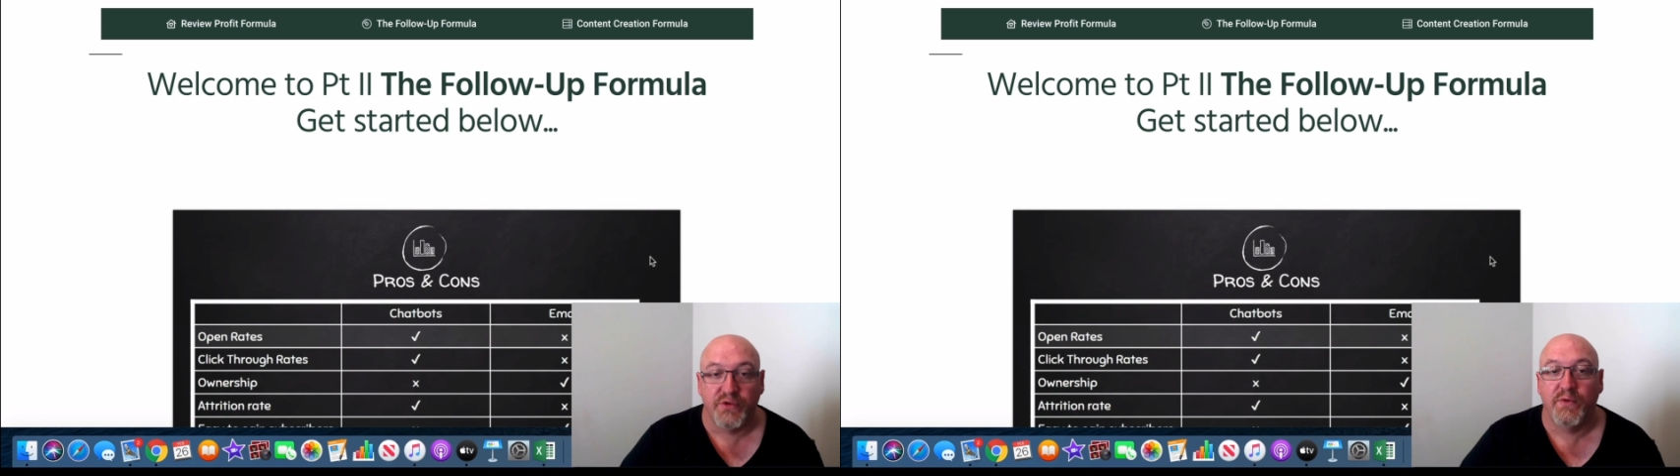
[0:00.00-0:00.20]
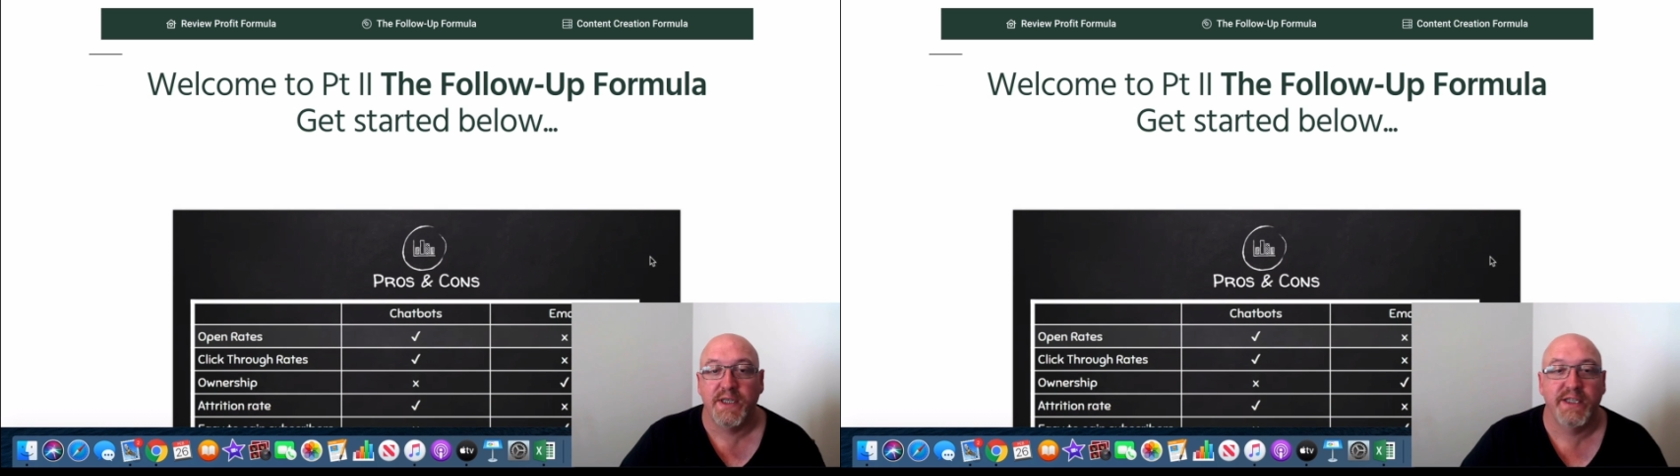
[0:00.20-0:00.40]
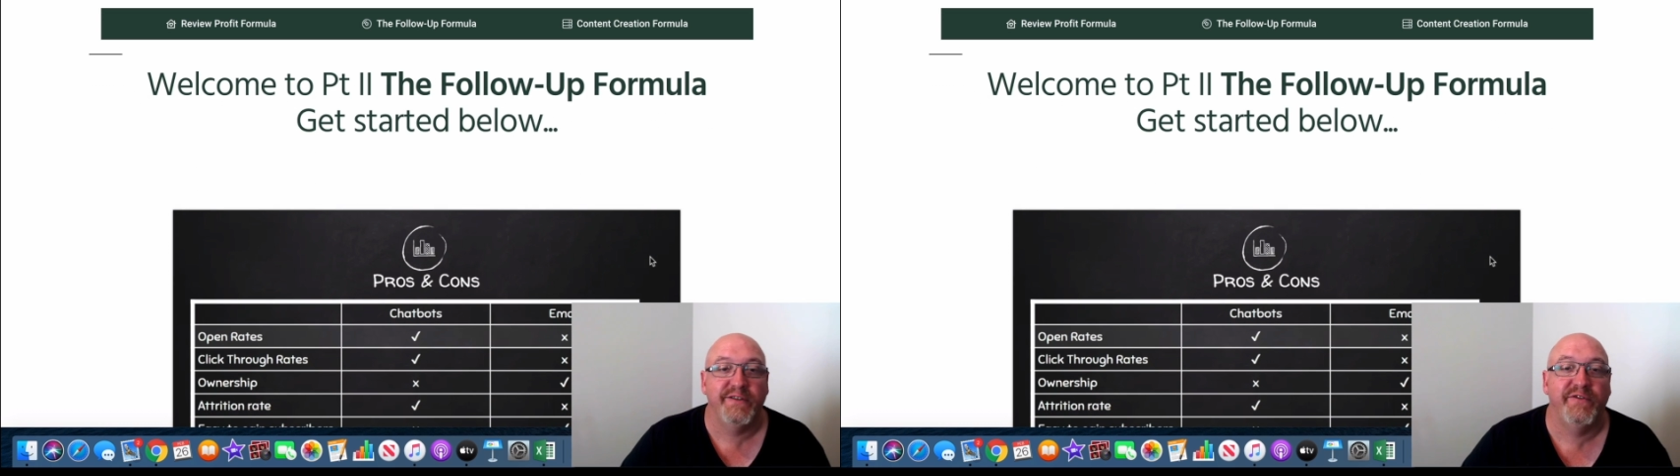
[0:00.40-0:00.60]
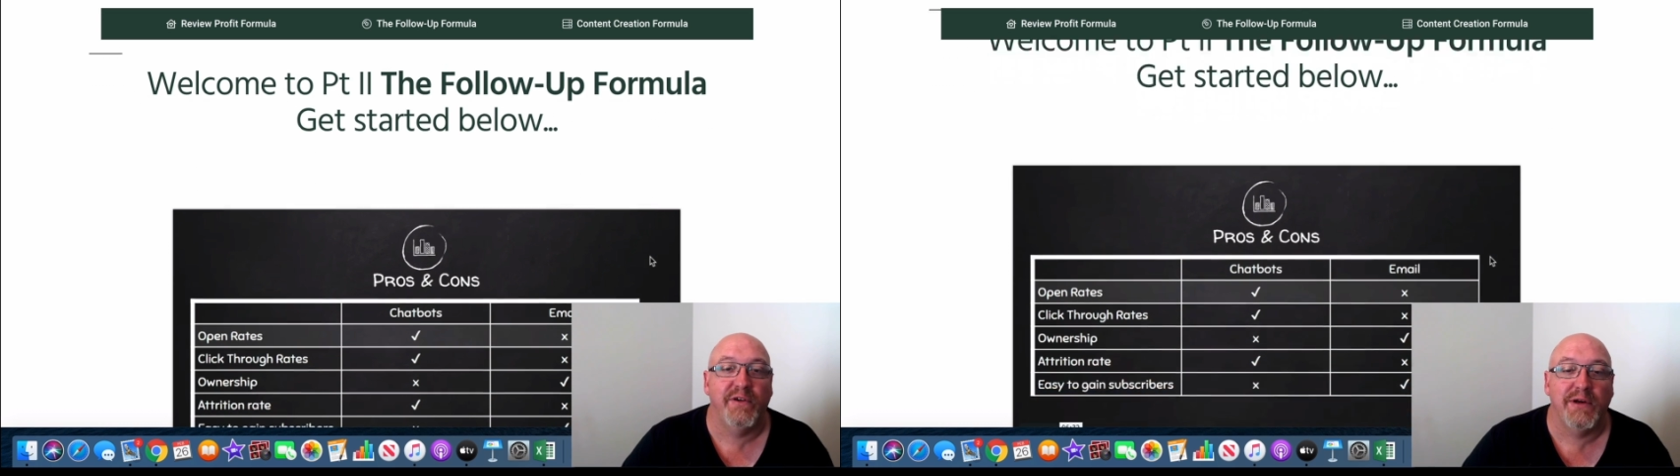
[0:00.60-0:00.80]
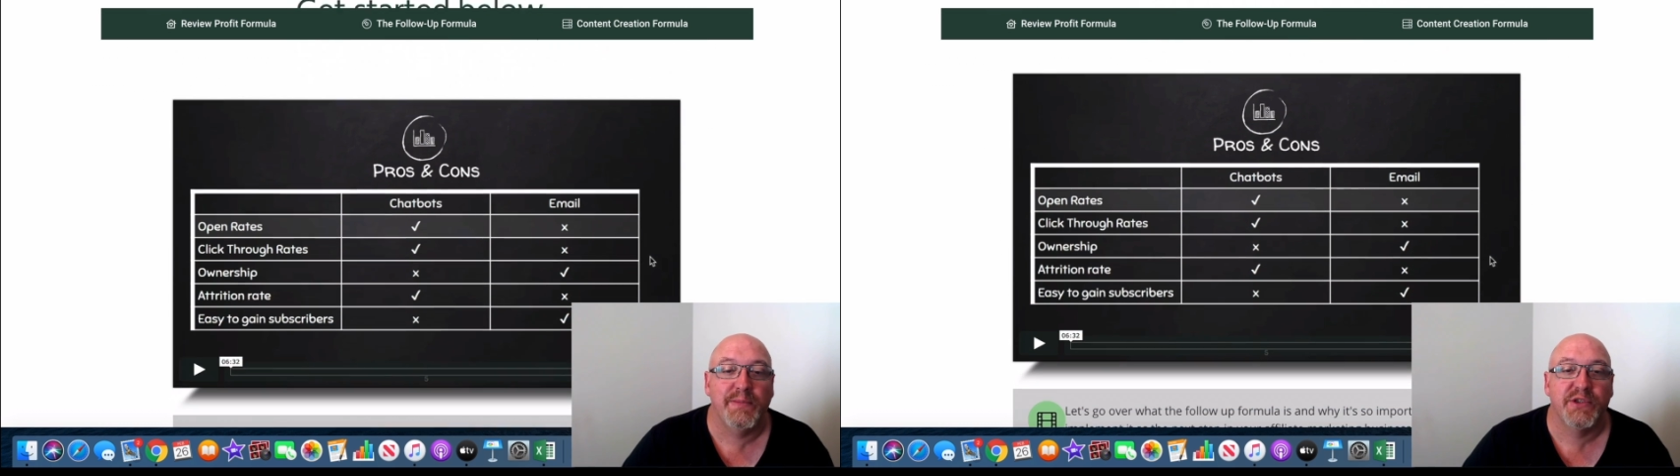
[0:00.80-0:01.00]
always in the
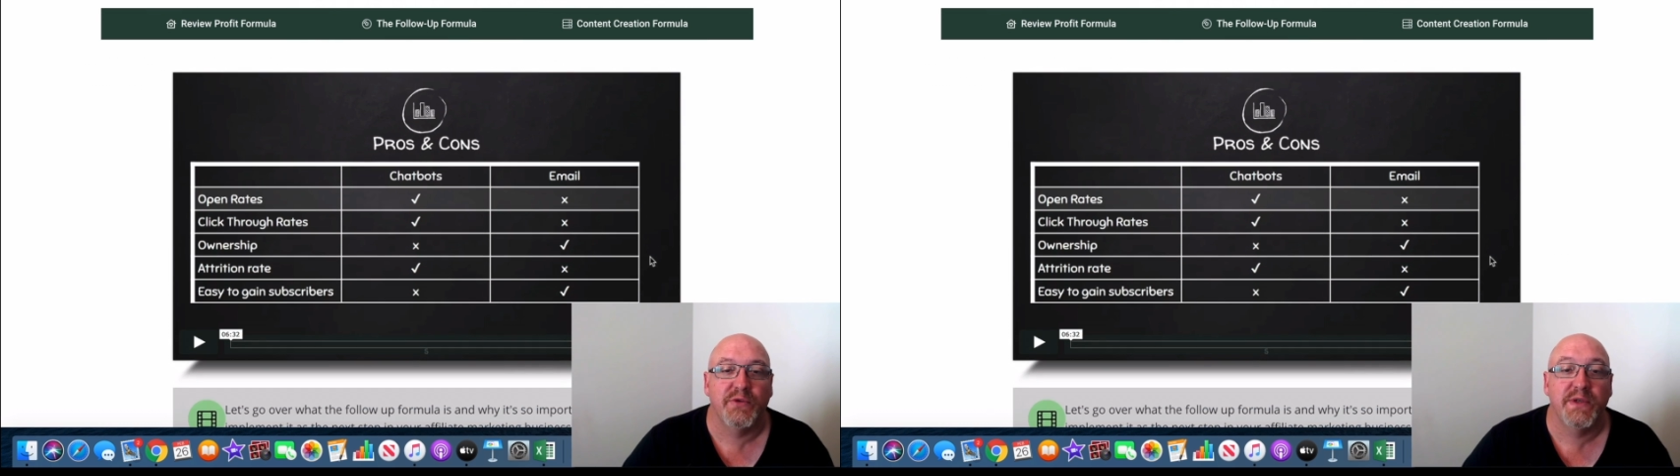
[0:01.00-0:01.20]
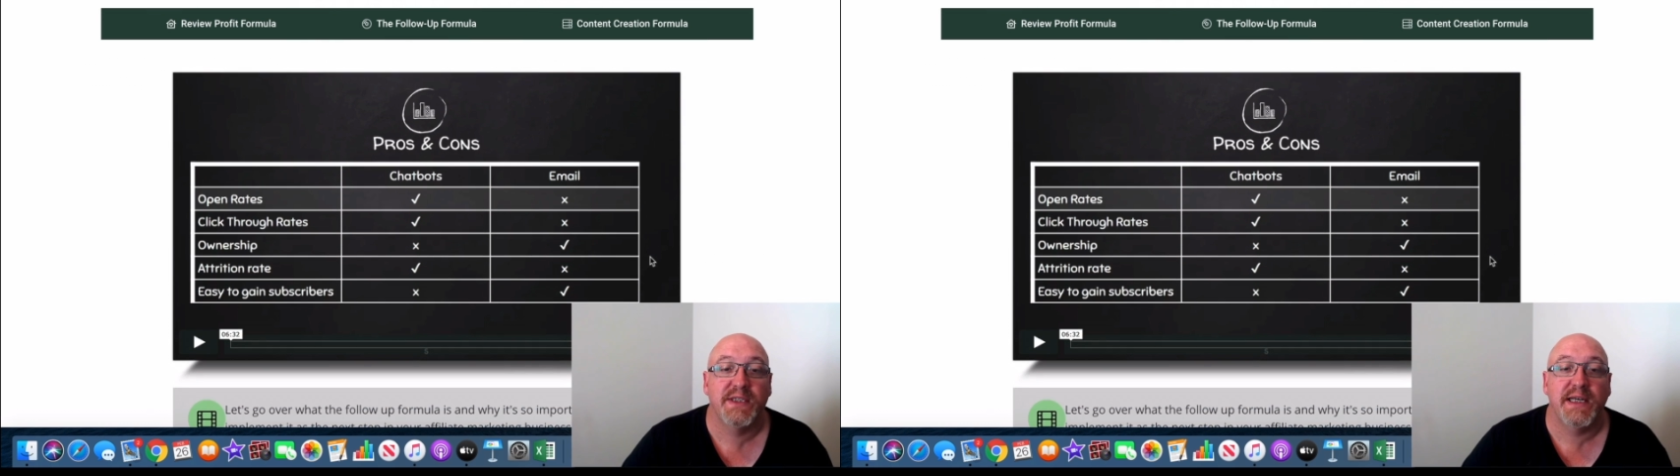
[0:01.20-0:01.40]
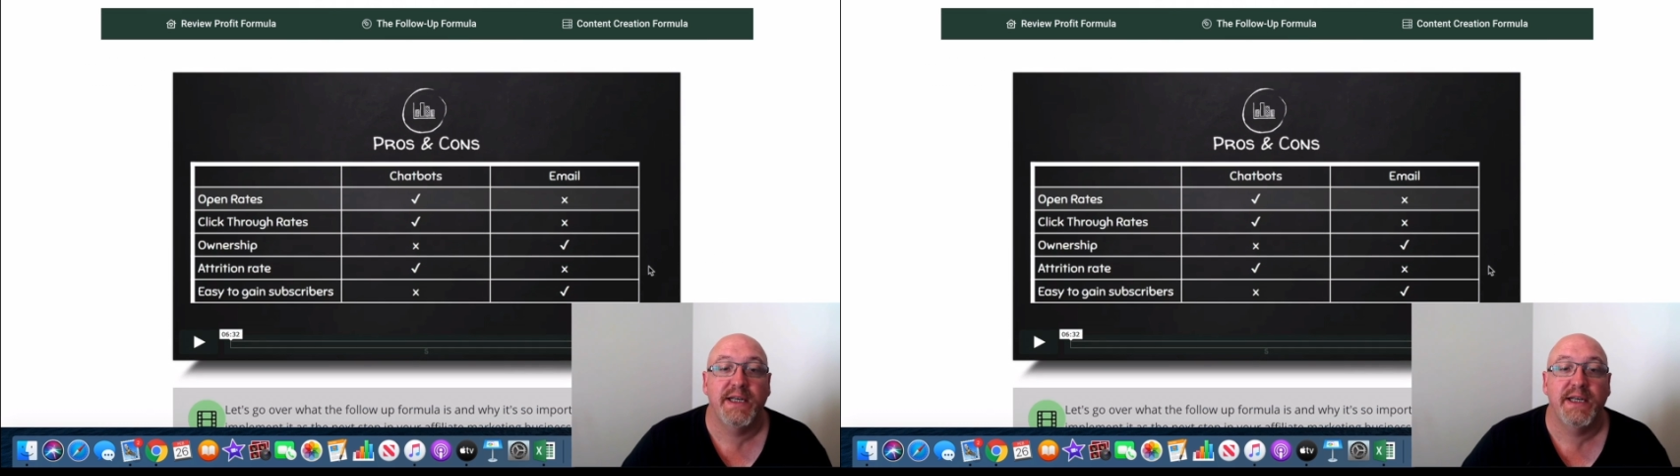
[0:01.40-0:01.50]
follow-up, as I always say.